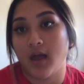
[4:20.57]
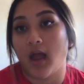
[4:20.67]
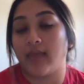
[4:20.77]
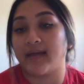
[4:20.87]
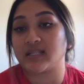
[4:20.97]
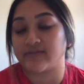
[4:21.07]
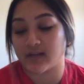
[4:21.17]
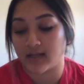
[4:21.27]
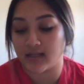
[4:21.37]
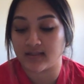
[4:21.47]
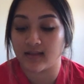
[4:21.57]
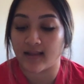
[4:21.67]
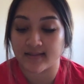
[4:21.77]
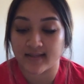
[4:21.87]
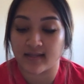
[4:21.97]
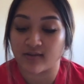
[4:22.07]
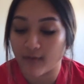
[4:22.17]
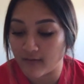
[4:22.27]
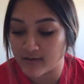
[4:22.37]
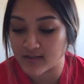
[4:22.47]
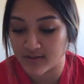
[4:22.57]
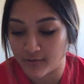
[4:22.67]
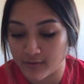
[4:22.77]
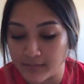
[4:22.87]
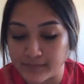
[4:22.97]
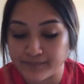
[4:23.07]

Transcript: and that's for kids less than 12 years old.